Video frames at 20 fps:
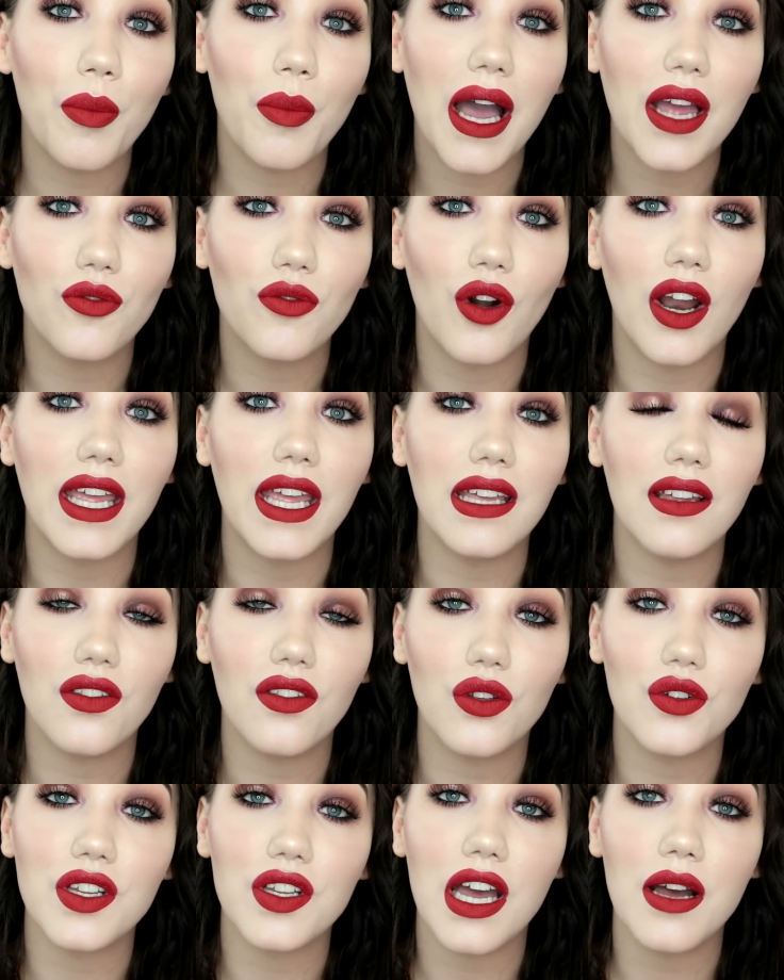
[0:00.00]
my right.
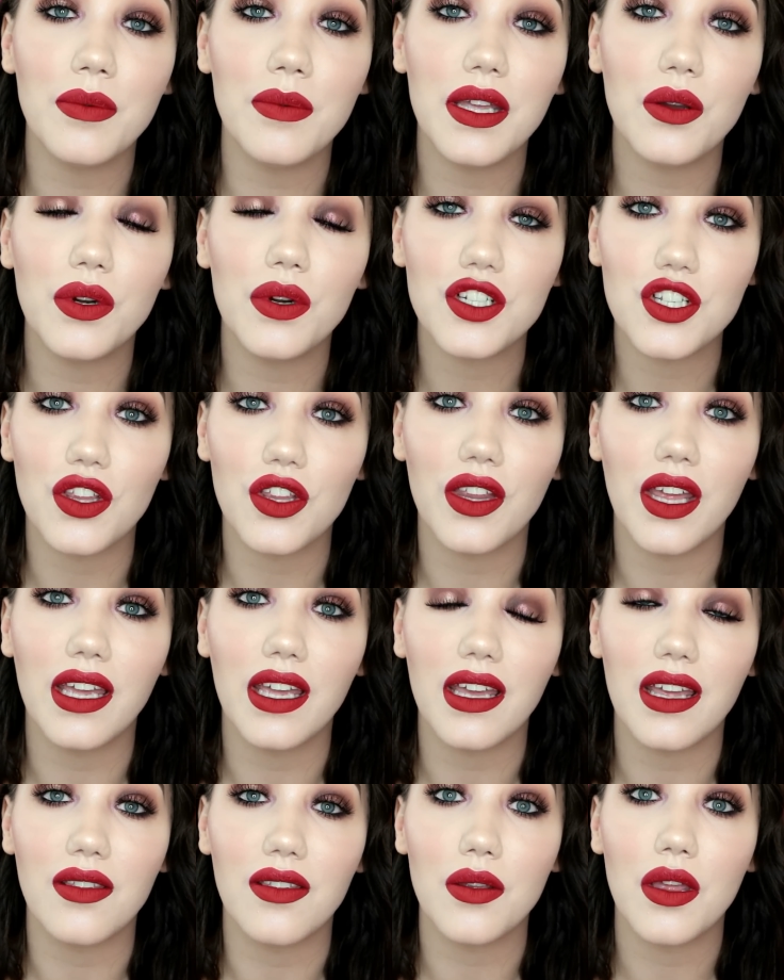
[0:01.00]
So tell me what you
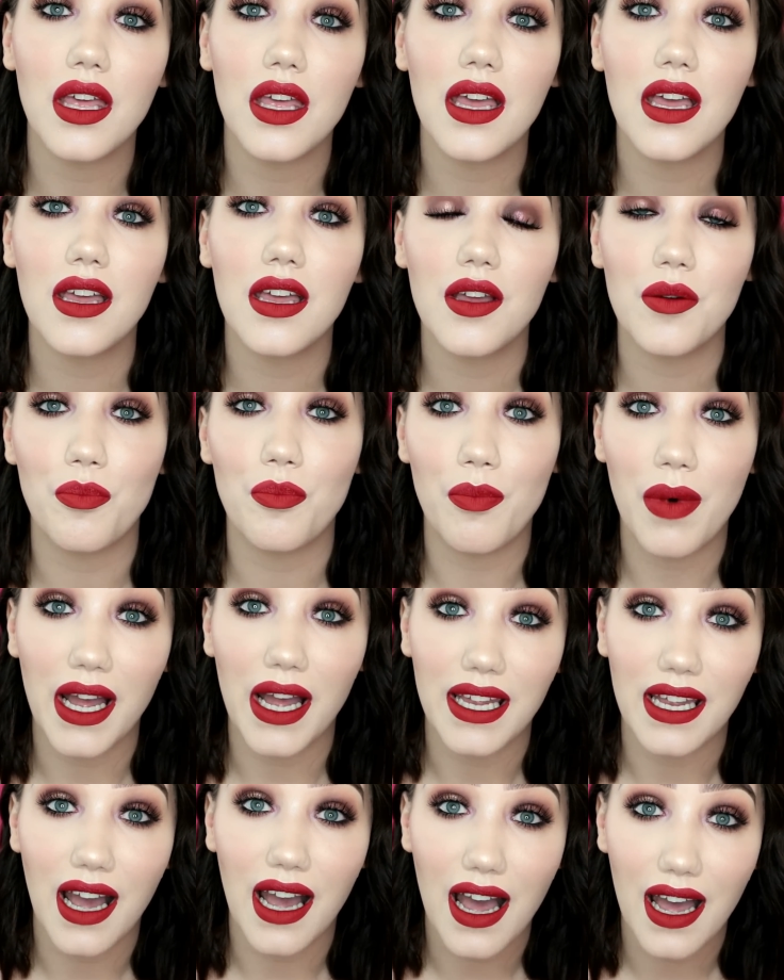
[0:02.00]
think is
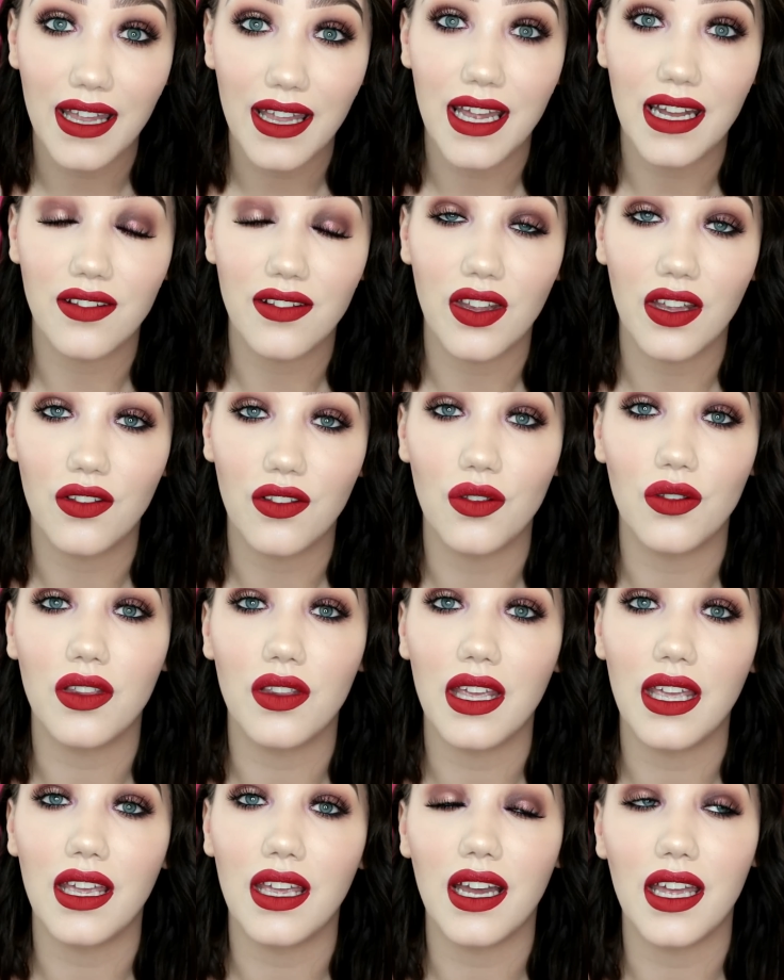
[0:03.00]
my high-end side. So
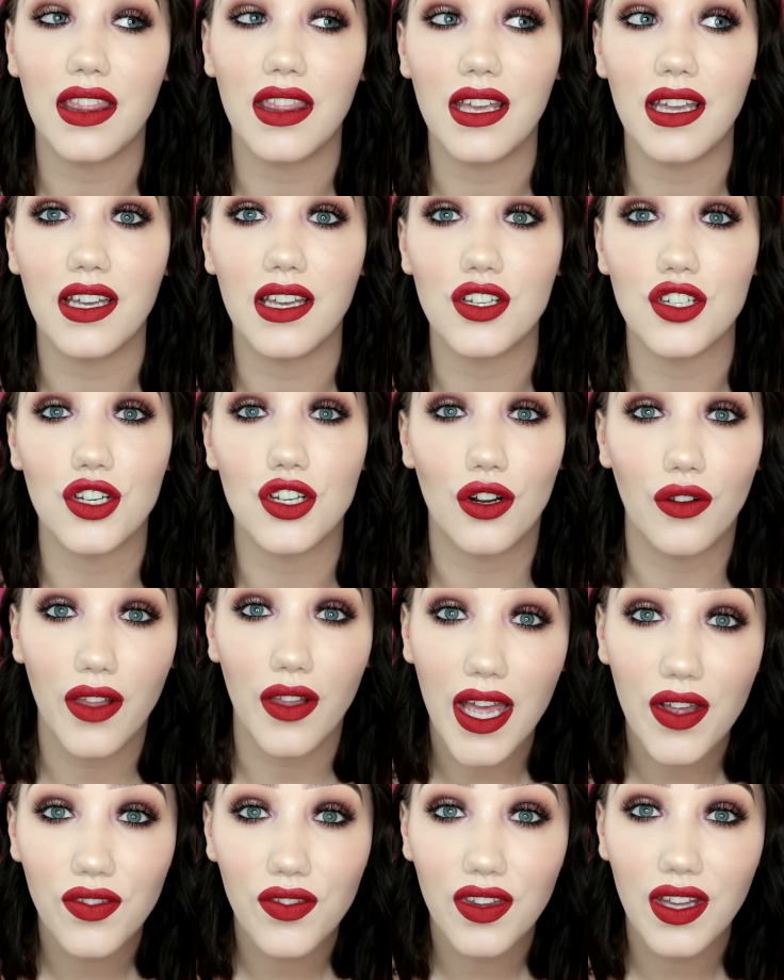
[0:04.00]
say I think it's your
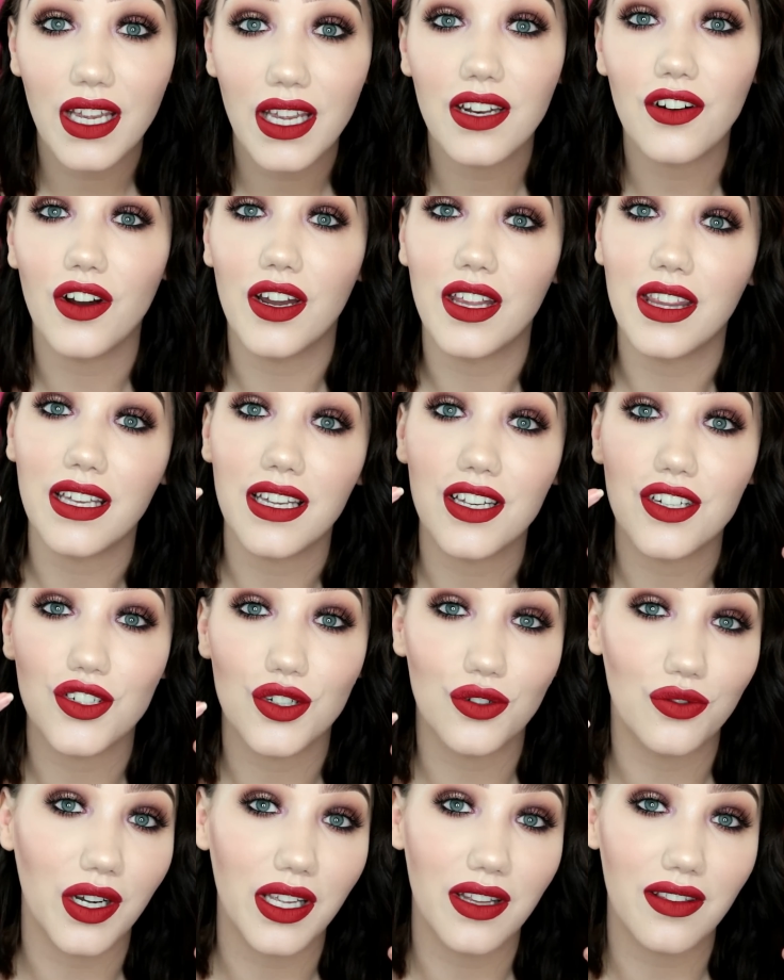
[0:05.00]
left side or I think it's
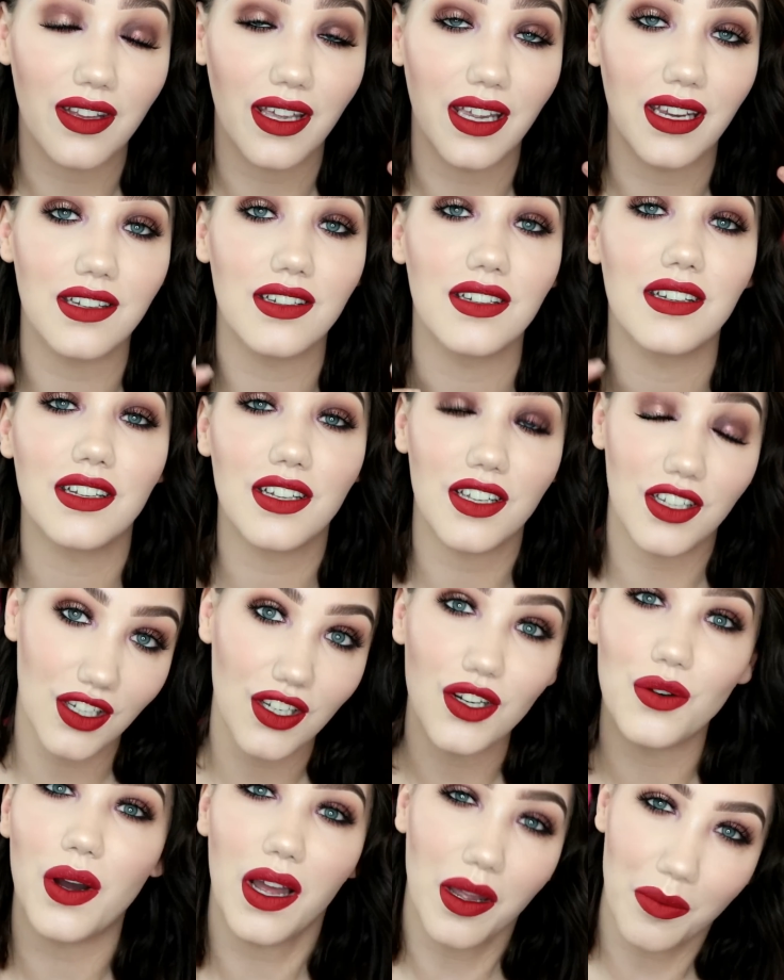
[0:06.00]
your right side.
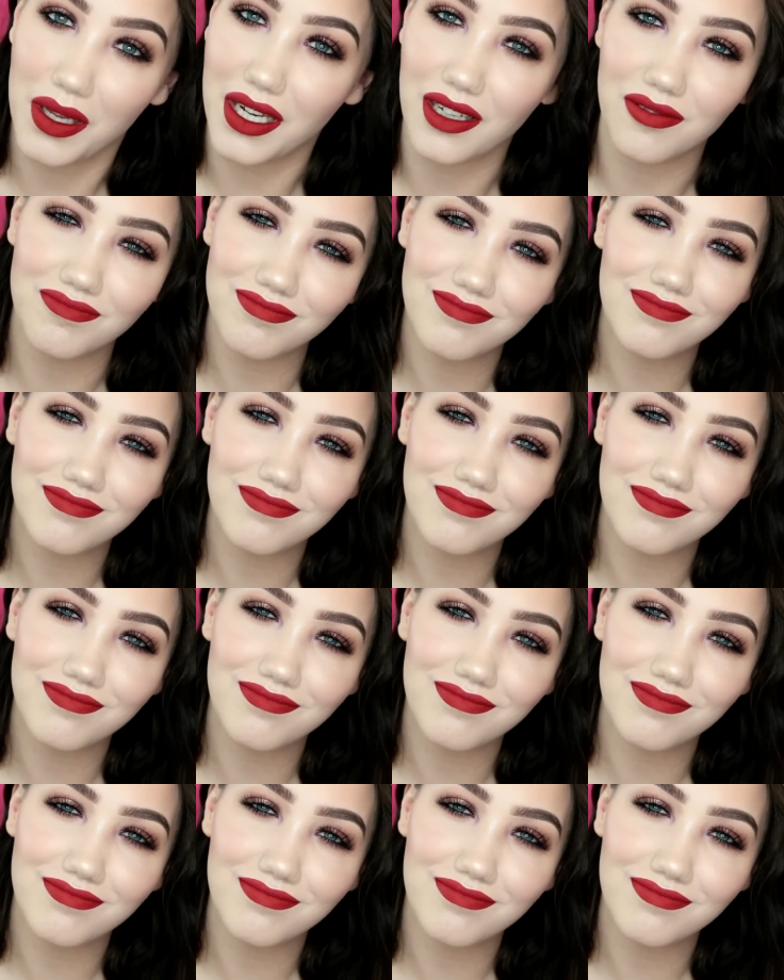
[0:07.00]
You know what I mean.